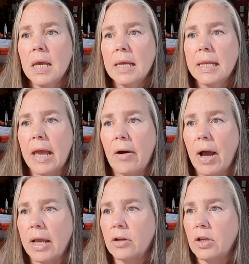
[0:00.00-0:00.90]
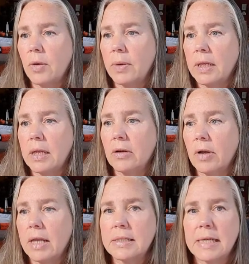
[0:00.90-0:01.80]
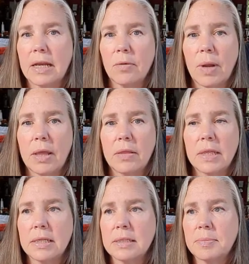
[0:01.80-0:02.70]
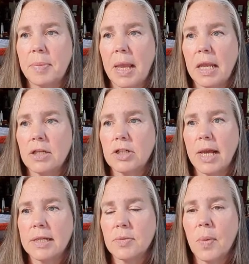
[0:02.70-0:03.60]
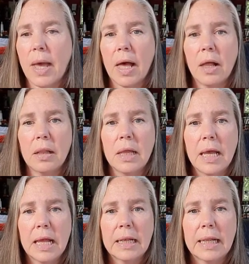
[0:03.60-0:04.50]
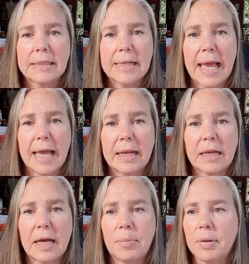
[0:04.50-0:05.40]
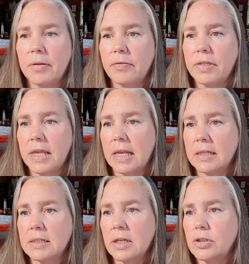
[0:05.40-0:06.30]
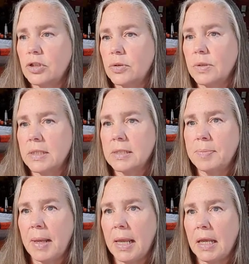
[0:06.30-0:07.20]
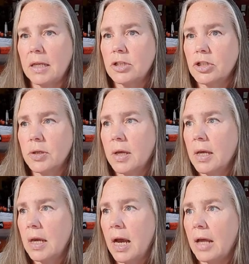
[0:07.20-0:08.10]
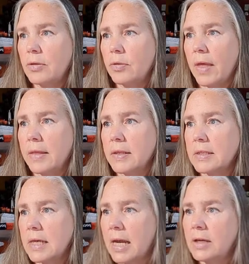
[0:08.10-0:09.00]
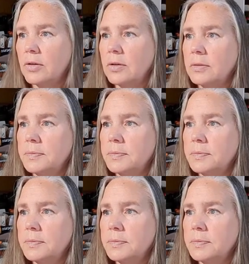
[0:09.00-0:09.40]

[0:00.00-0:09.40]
Now, I could go in here and decorate this page as well. Let's add a couple of things to this page other than the title.